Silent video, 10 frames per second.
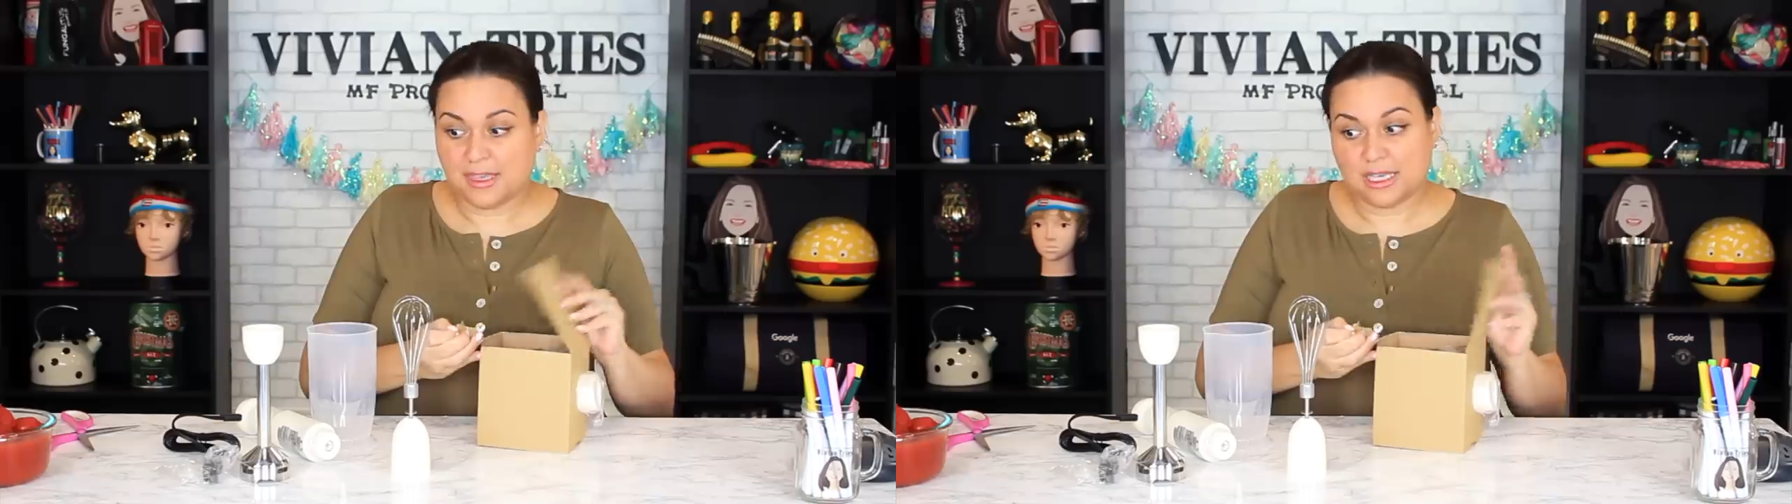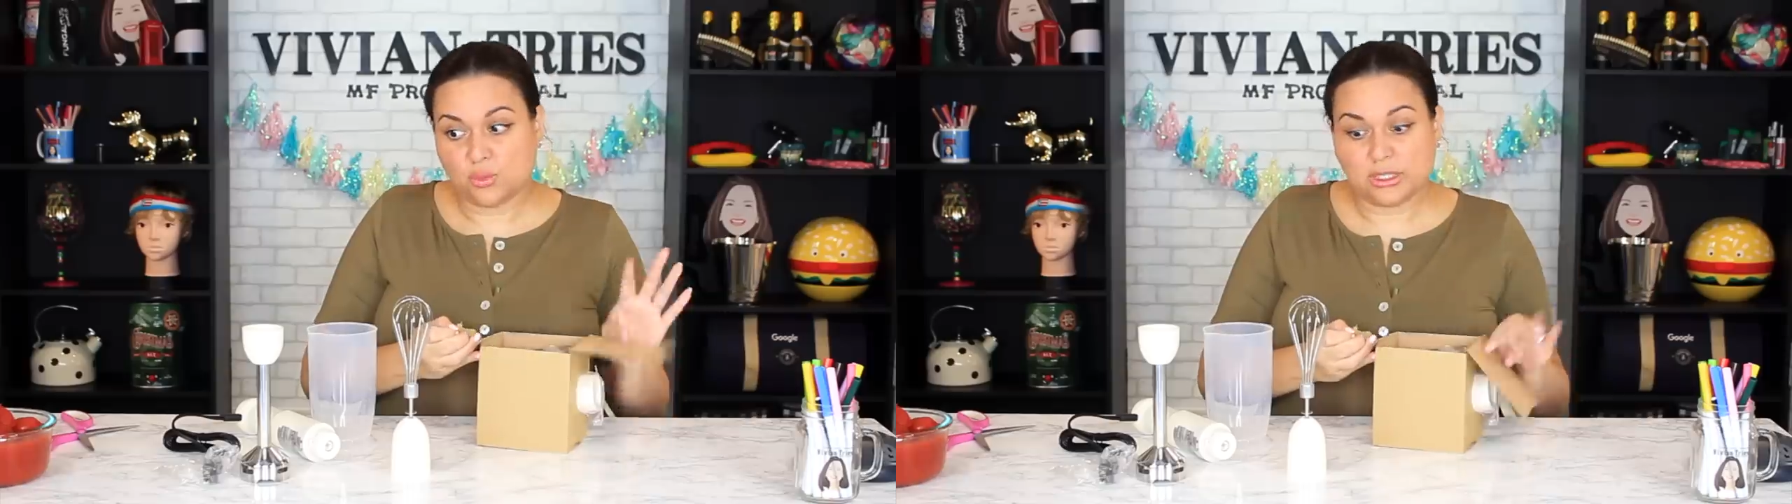
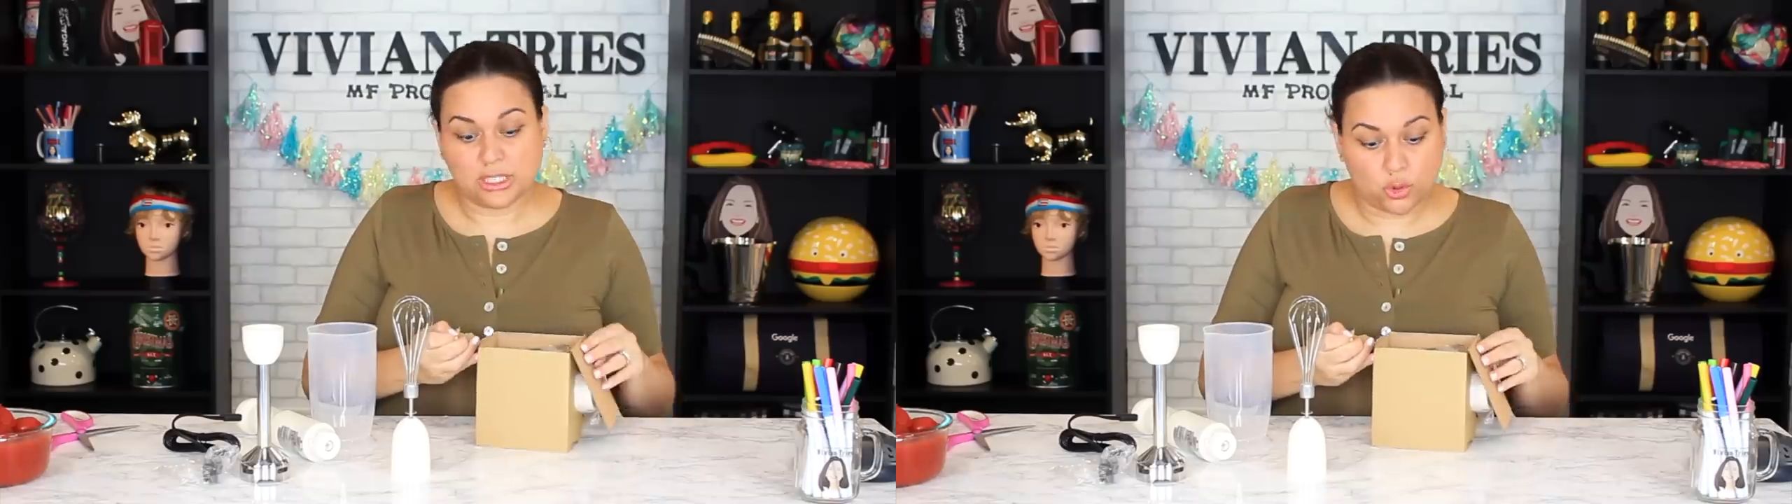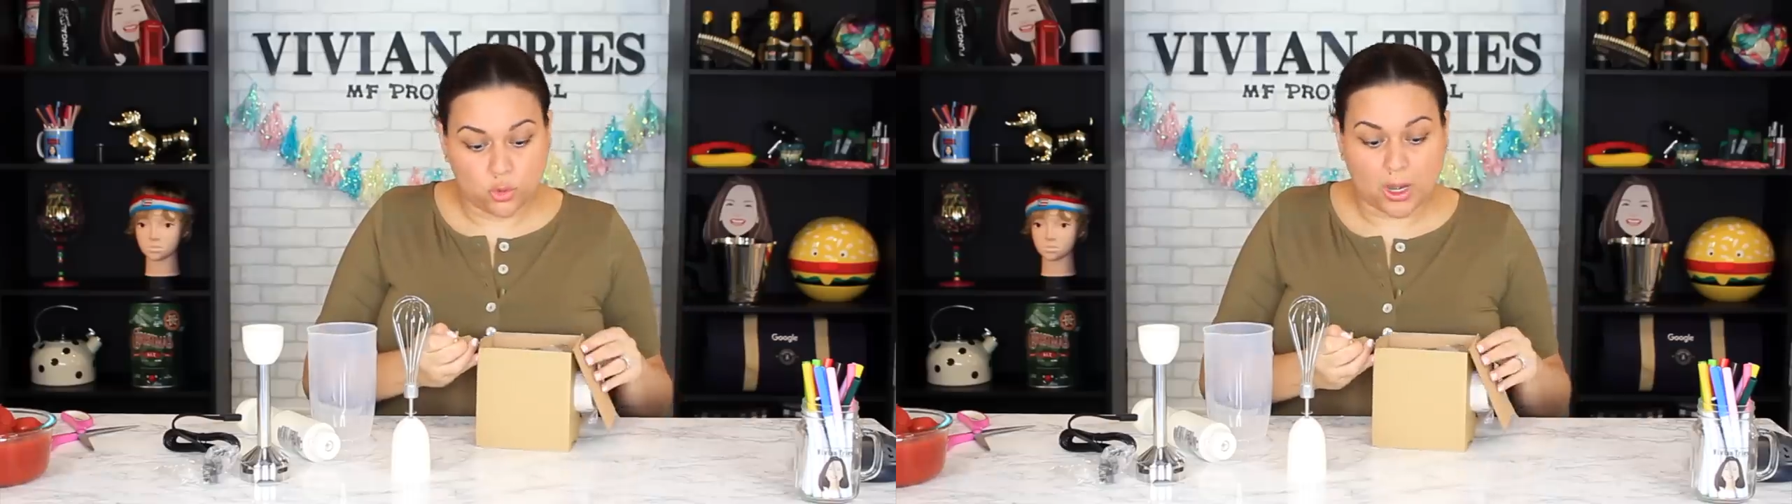This was a
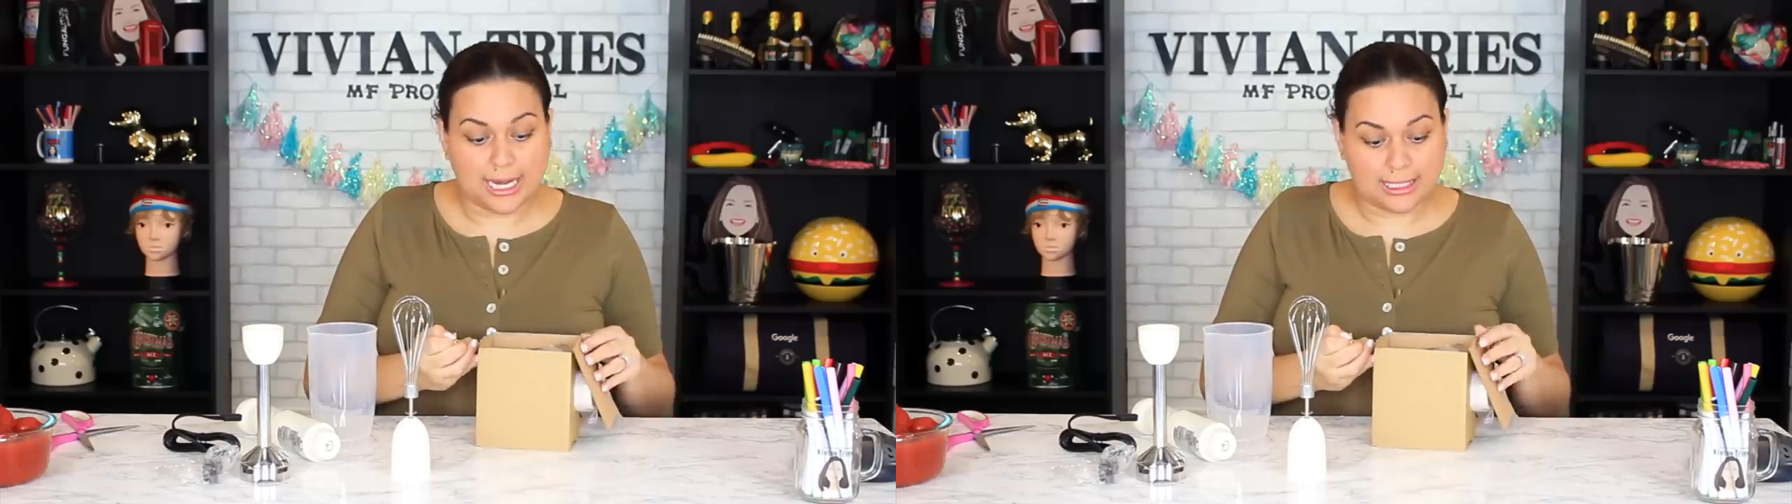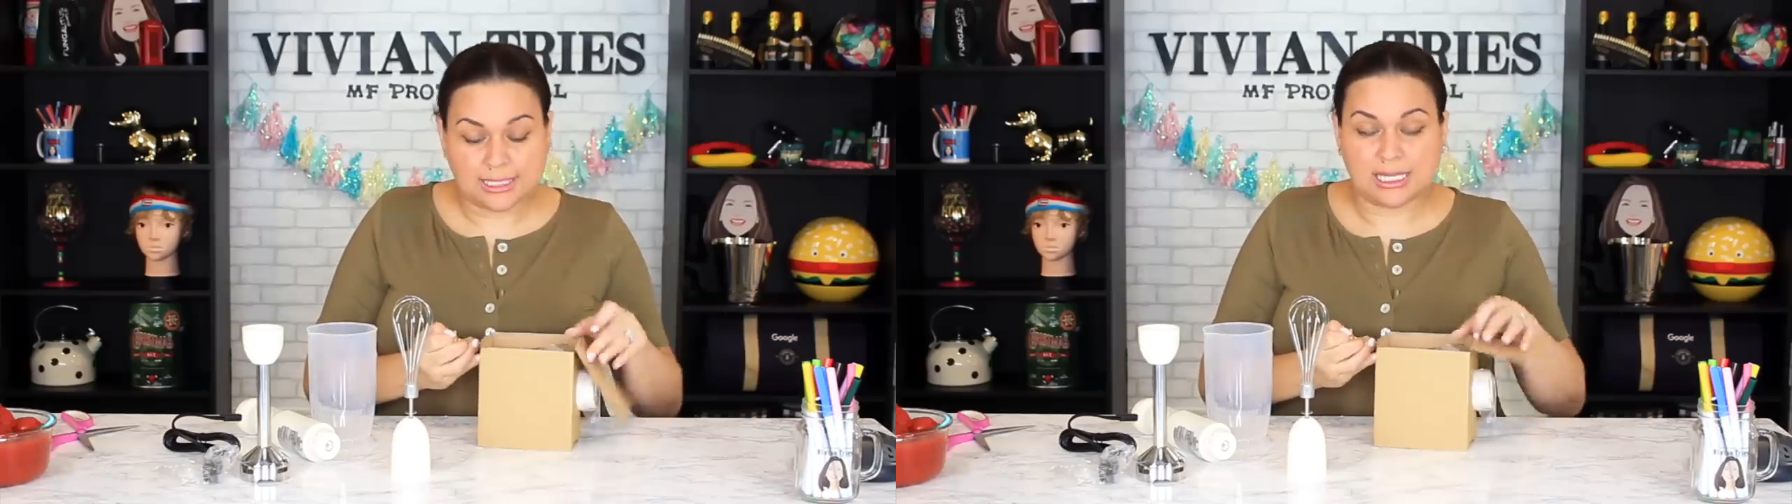
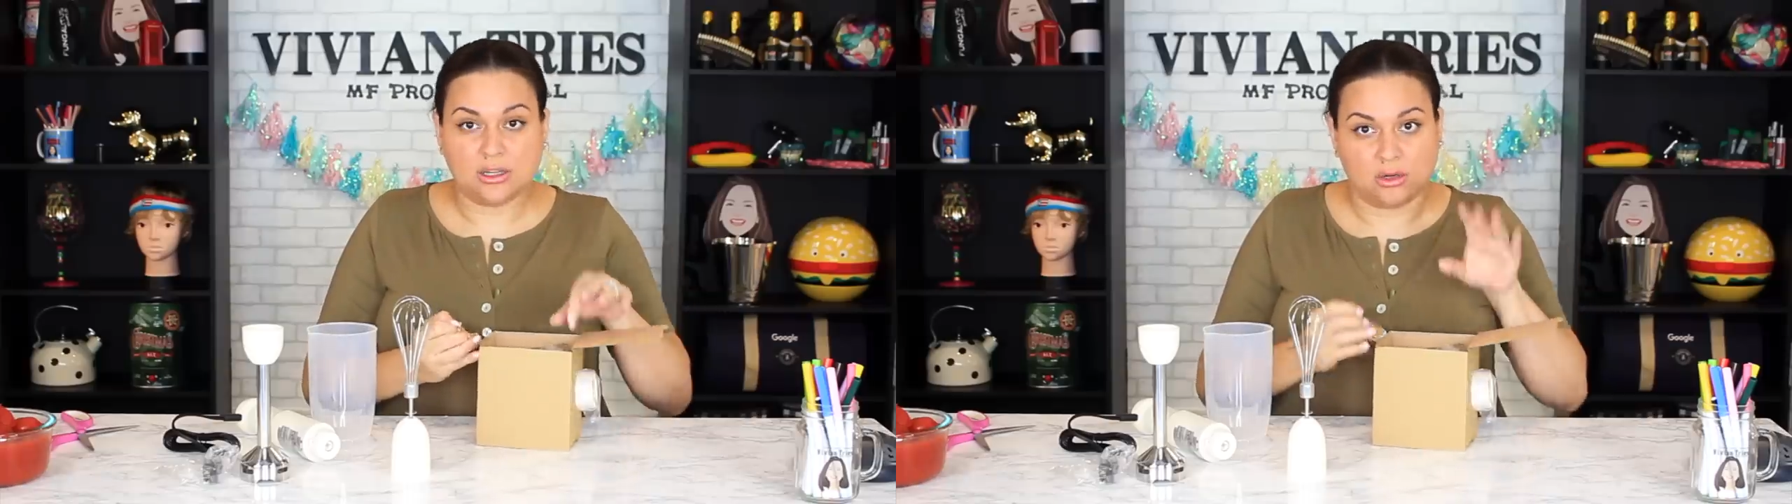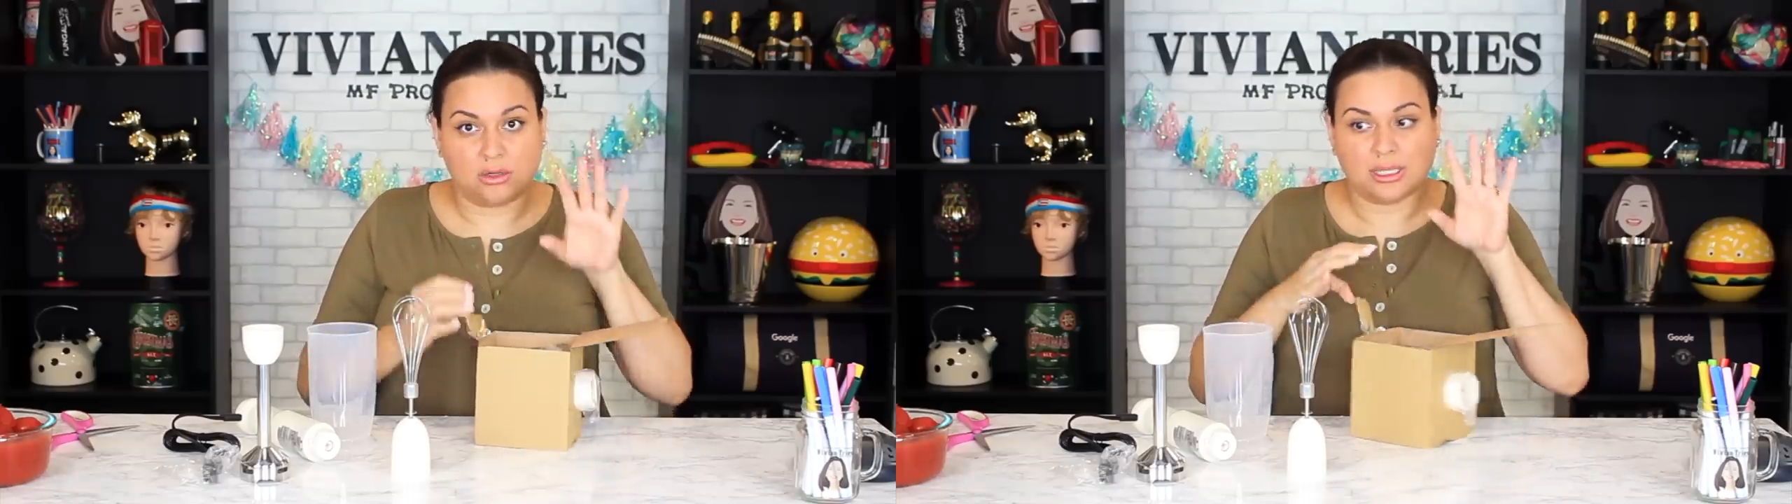great deal.